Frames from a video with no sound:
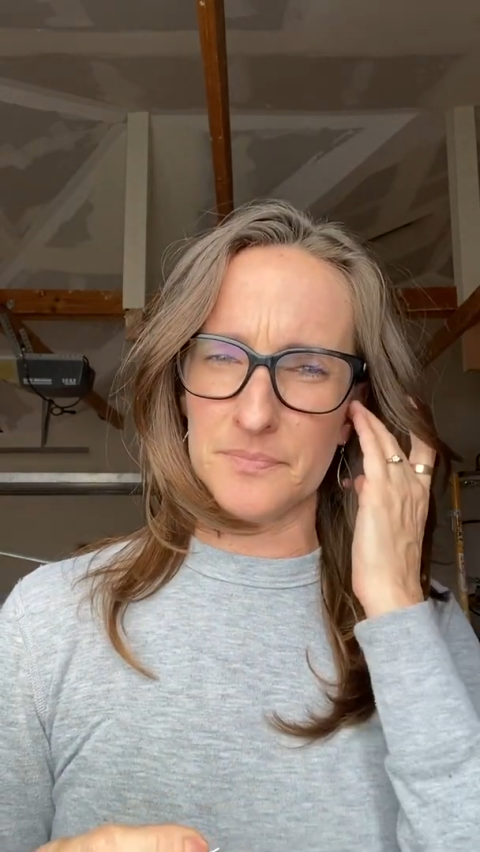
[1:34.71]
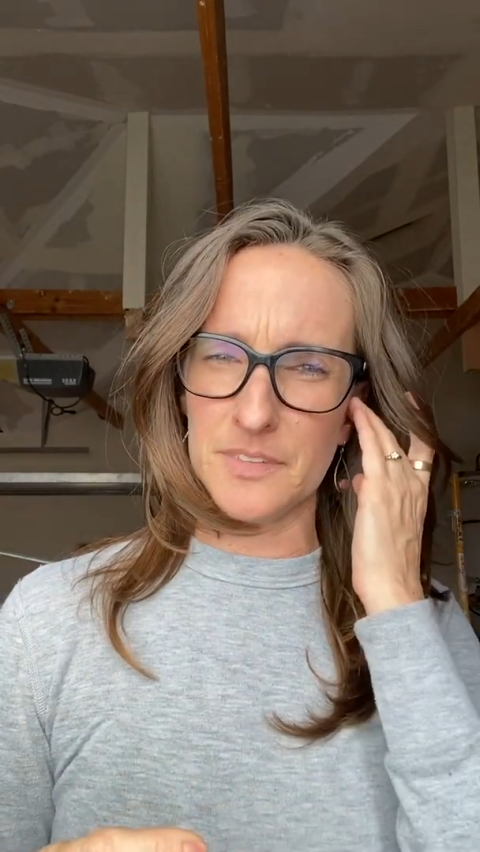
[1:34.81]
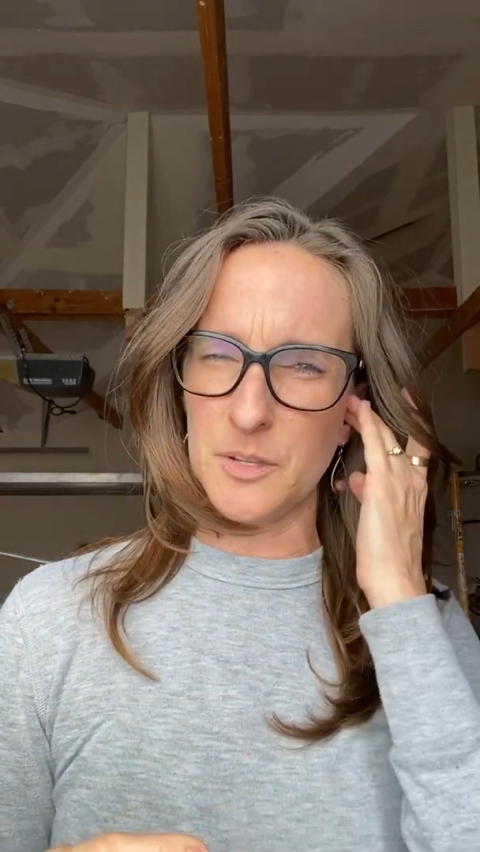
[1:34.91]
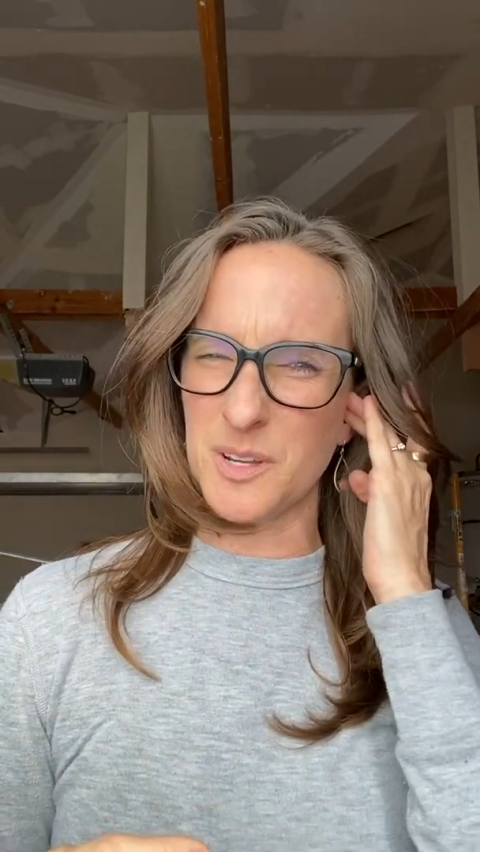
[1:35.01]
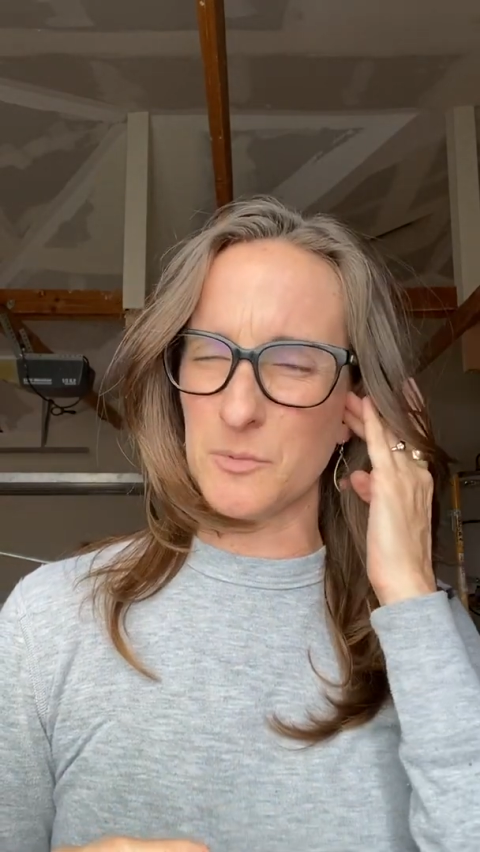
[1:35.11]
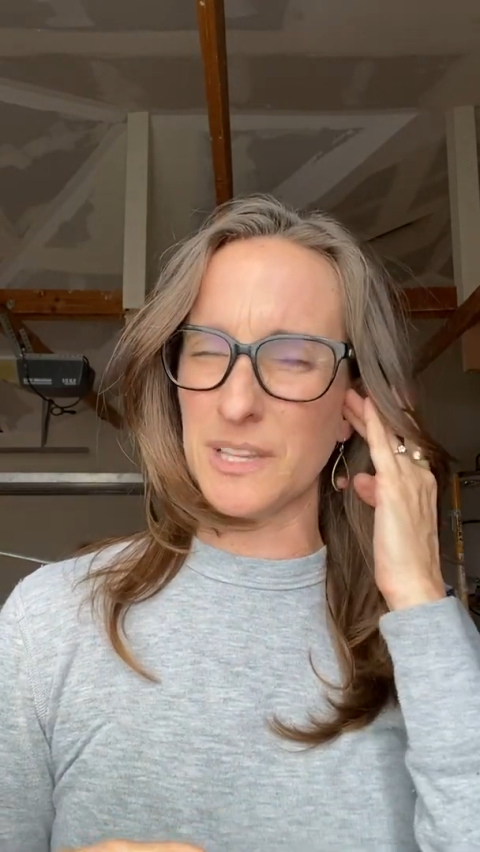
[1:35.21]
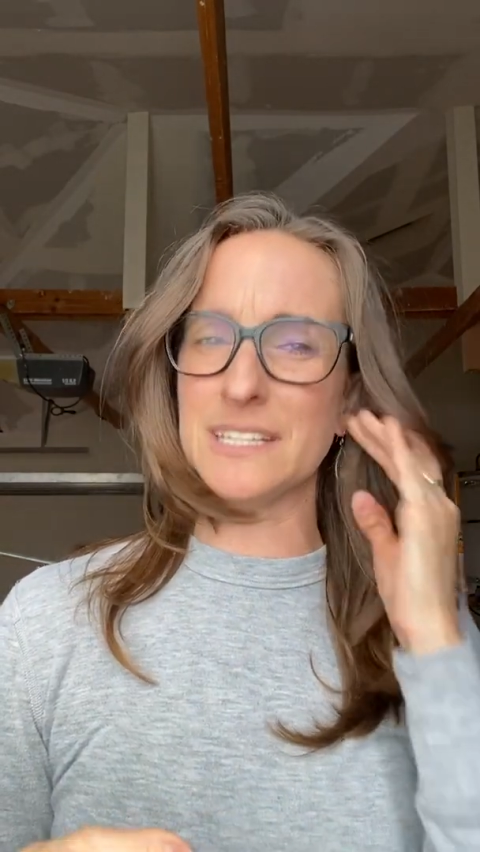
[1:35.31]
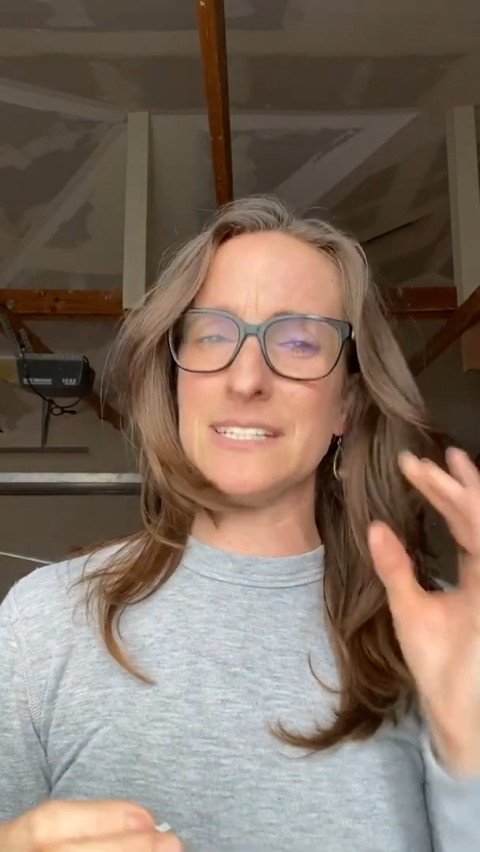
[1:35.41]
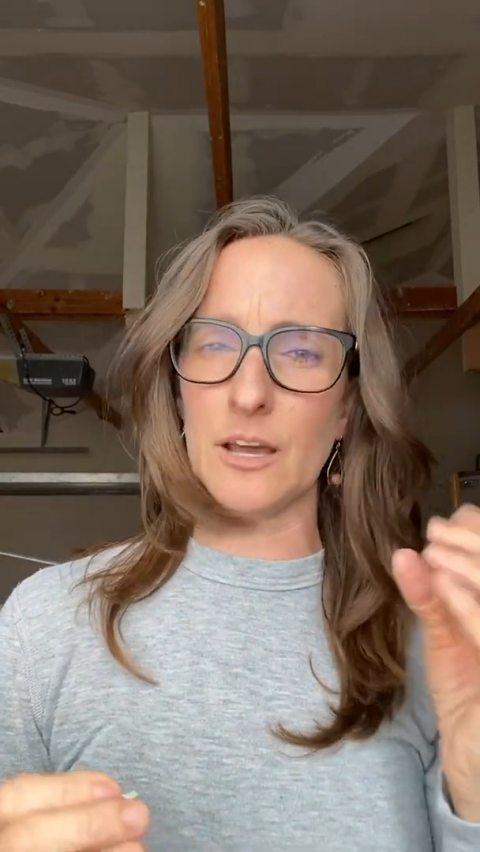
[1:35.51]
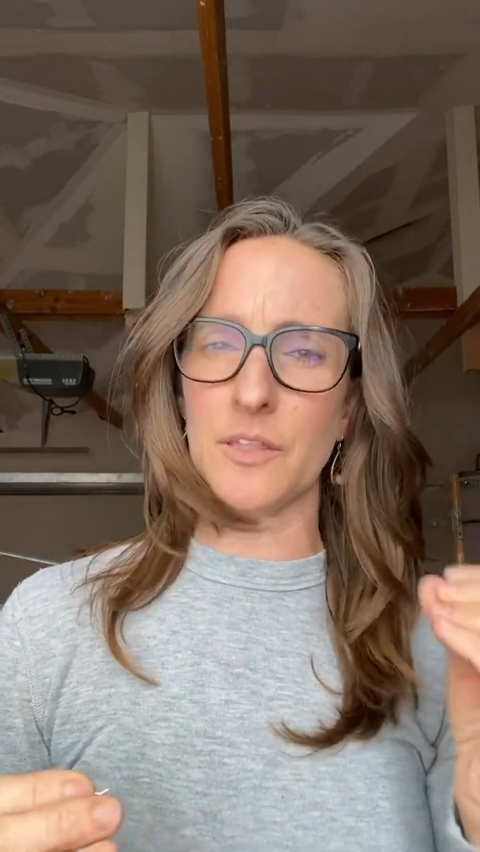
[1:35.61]
You can really
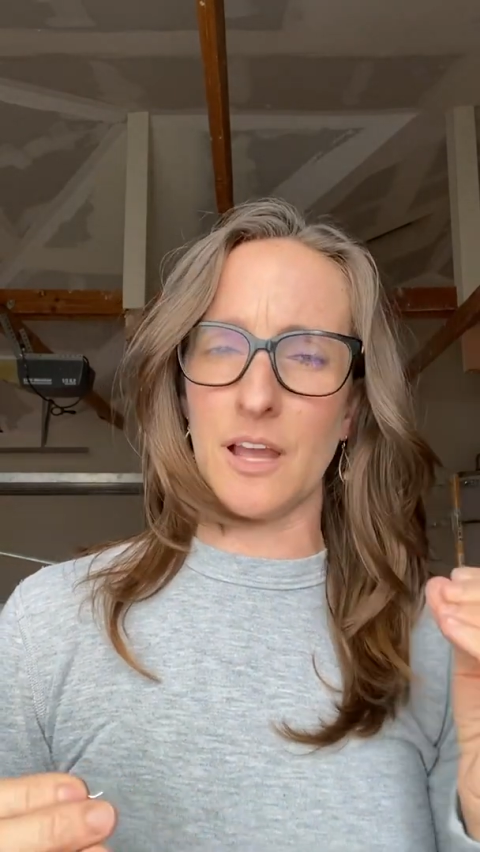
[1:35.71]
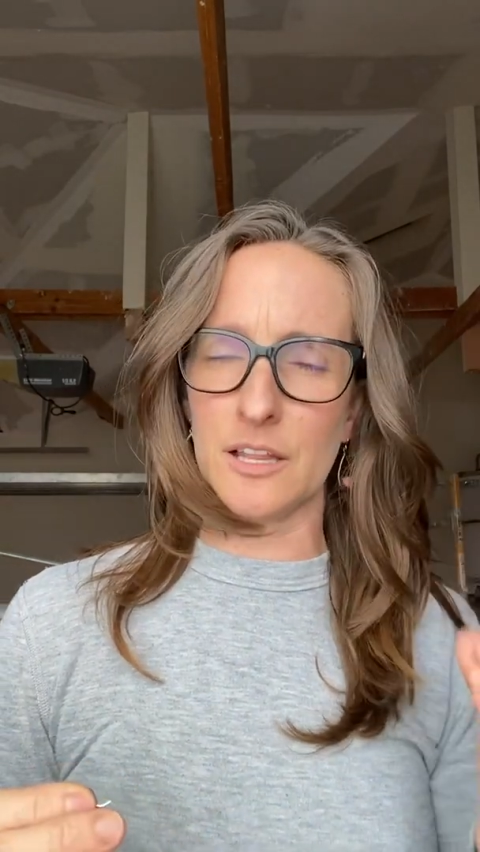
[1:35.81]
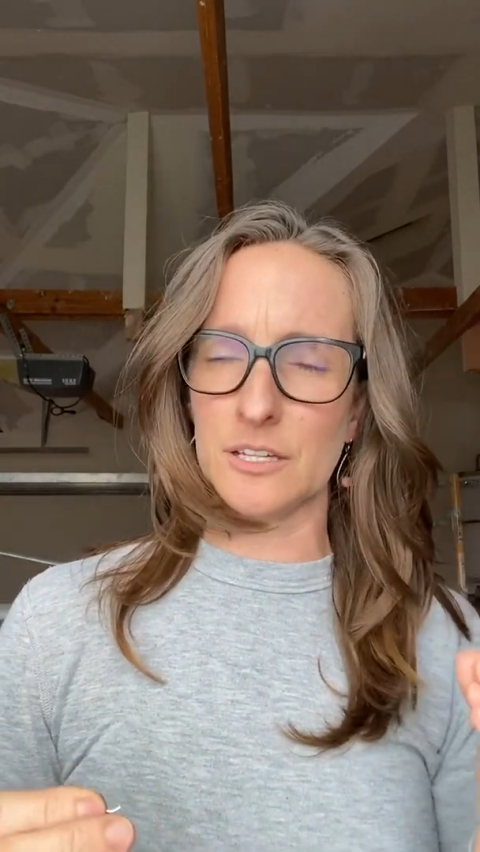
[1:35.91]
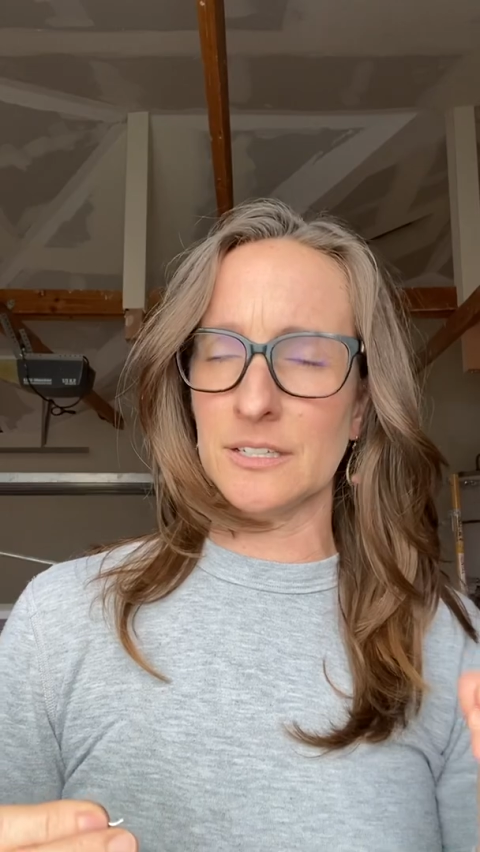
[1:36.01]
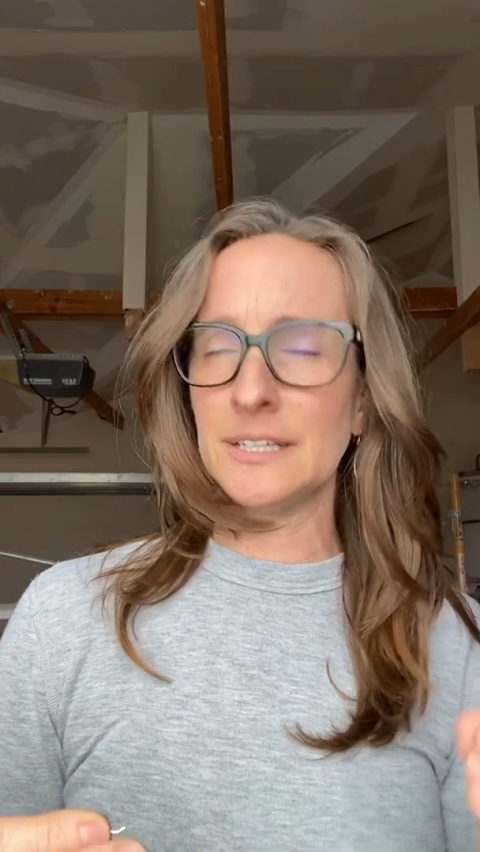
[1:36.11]
tell the color.